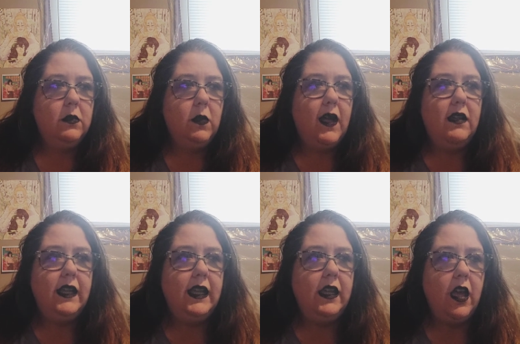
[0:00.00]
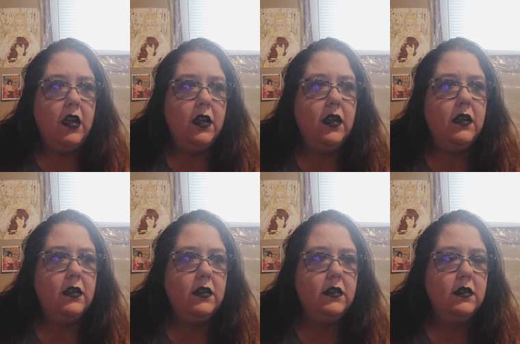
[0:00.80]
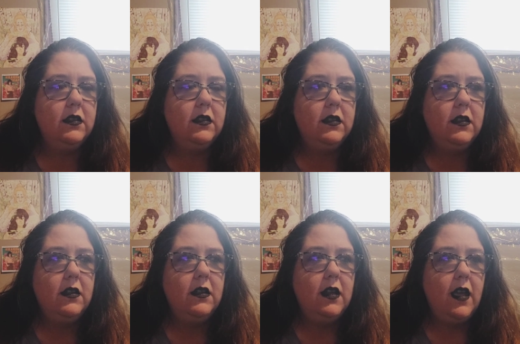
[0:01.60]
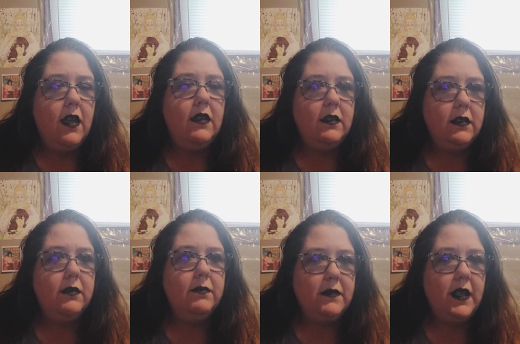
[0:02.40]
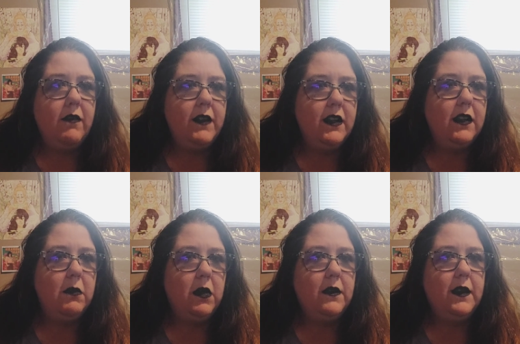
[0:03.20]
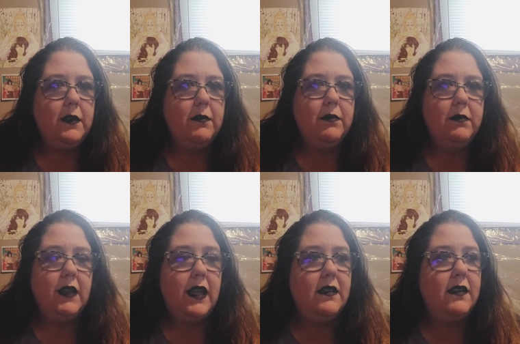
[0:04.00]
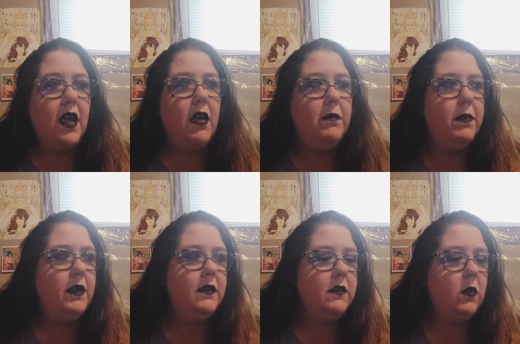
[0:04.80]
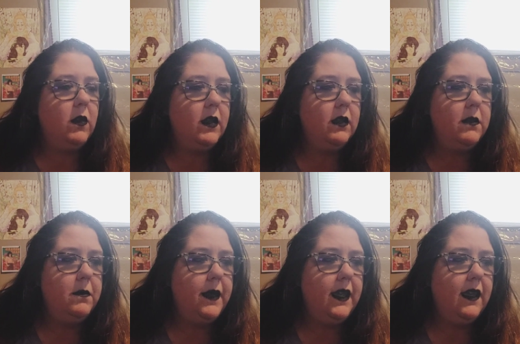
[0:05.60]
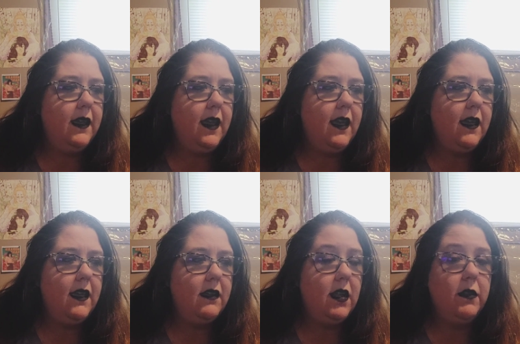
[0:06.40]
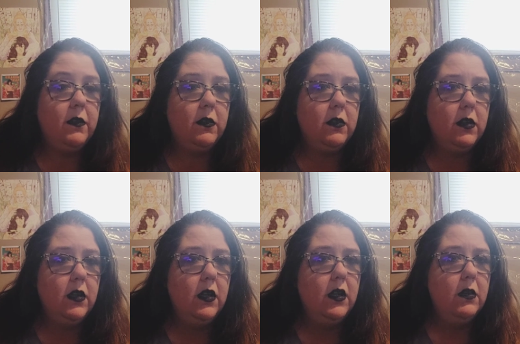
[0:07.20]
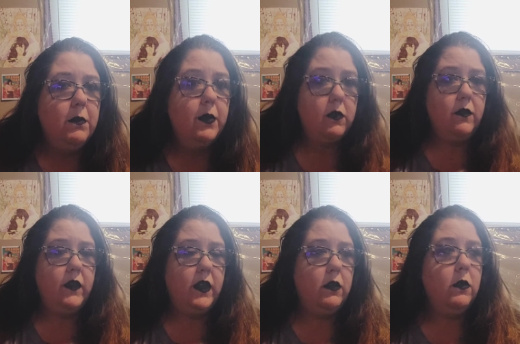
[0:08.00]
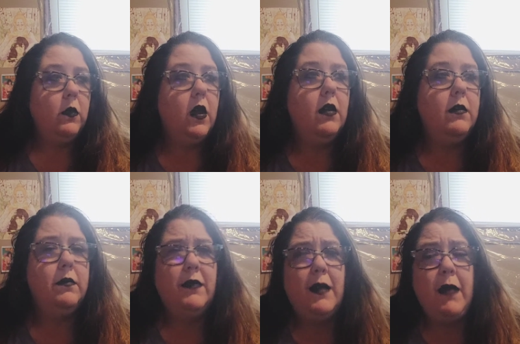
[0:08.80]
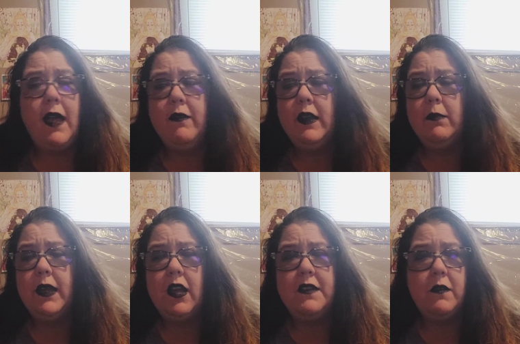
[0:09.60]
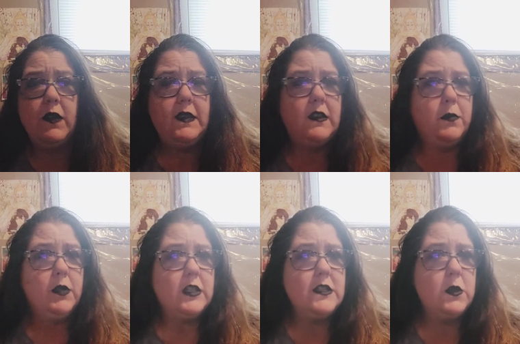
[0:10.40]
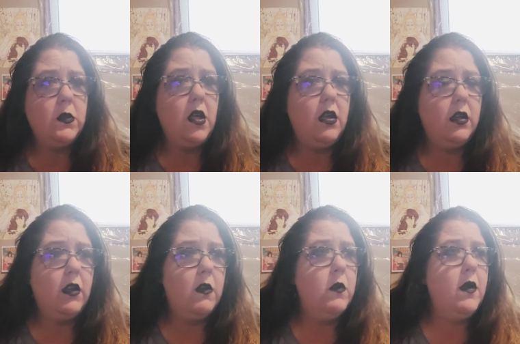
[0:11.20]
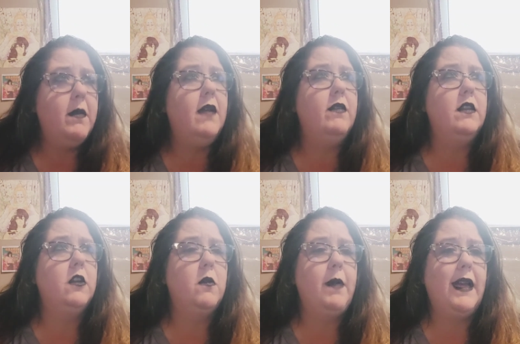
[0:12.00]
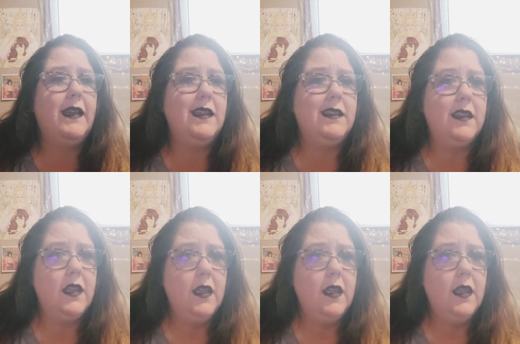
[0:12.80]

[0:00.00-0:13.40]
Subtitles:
Wile Young, and definitely worth it. Next up is going to be another book review. I'm having, because I've read these books so long ago, I'm having to go back and